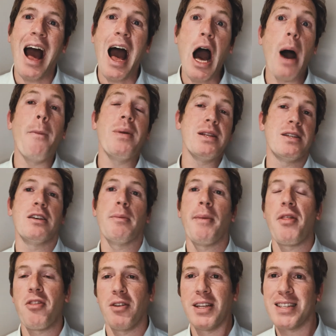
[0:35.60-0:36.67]
up until the
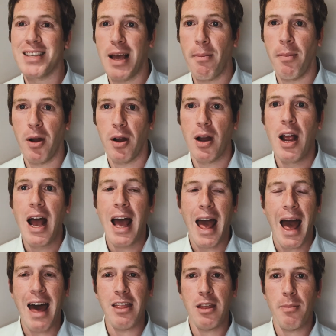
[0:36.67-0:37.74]
month of December.
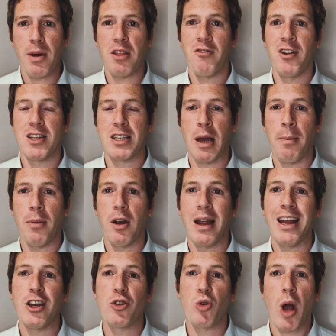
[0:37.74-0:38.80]
At the month of December,
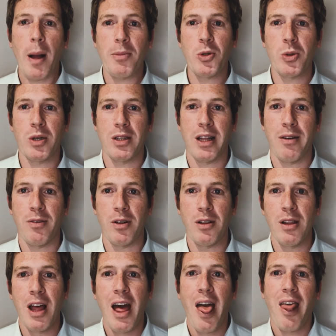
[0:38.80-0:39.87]
it dropped to a
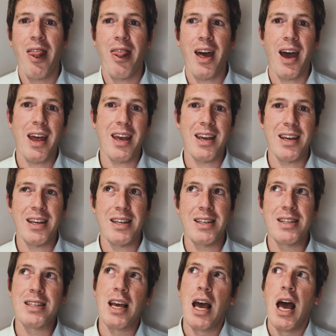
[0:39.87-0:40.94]
level that
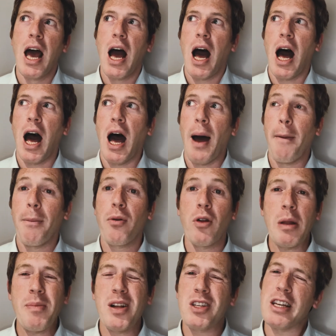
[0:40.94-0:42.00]
is
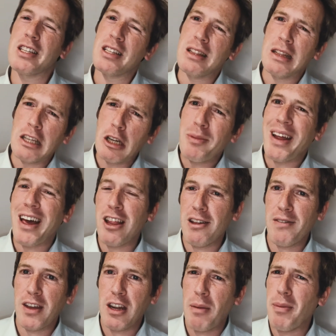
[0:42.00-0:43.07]
it's a little bit
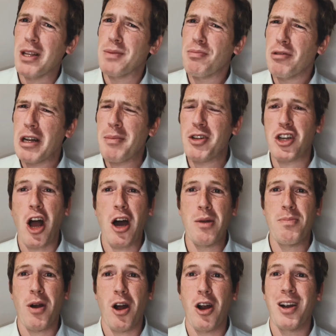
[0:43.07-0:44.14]
elevated, but it's pretty much
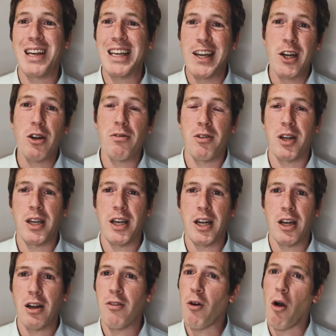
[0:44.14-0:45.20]
on par year over
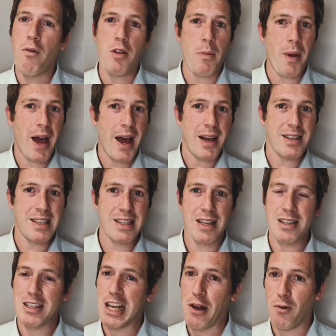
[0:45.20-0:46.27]
year over the
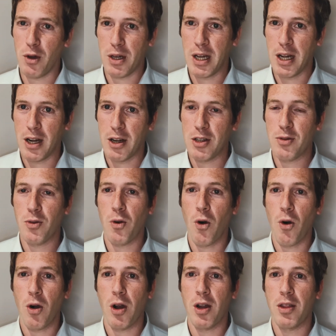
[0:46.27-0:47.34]
past several years
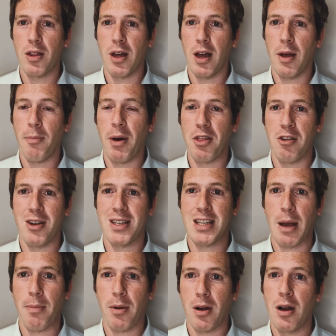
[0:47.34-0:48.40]
for the month of
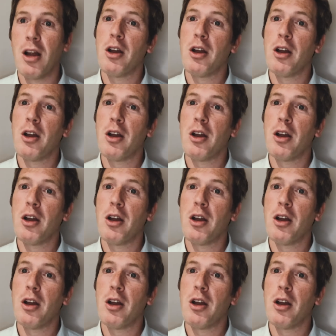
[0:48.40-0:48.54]
December.